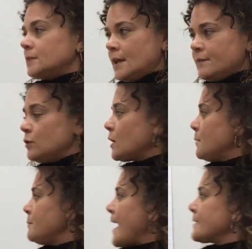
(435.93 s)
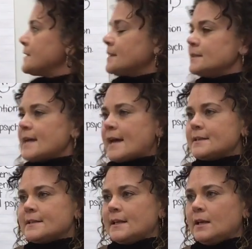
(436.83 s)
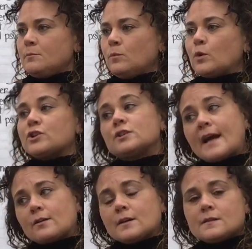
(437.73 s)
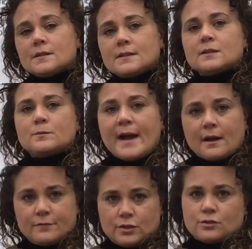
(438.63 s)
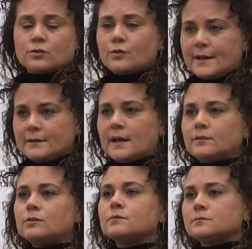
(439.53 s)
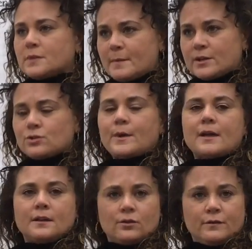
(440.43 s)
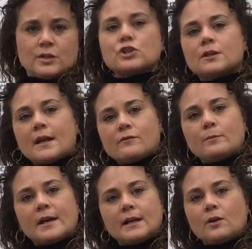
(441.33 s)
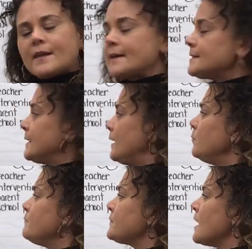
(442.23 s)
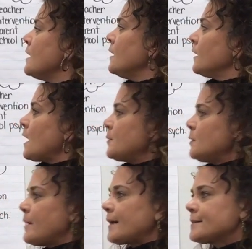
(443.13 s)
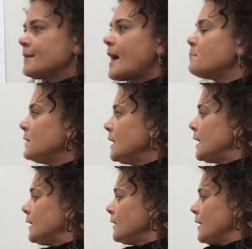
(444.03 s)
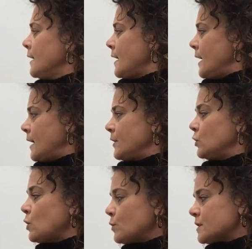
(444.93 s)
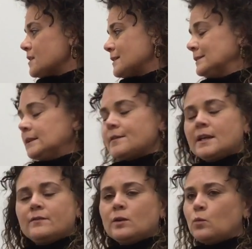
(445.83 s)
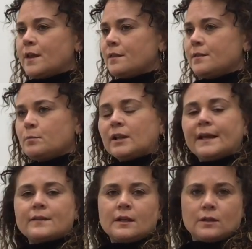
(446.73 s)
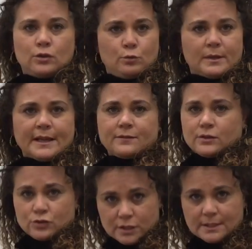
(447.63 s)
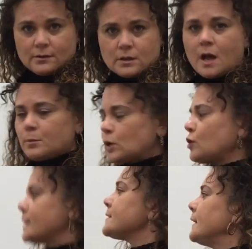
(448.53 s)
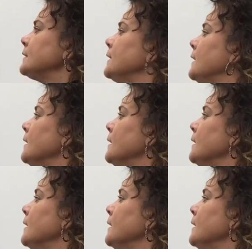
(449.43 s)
If you come back to the data team, which now consists back of just your grade level, special ed, intervention, everybody on that team, coming back to that meeting, and you notice, you know, even with the new plan, they're still not progressing.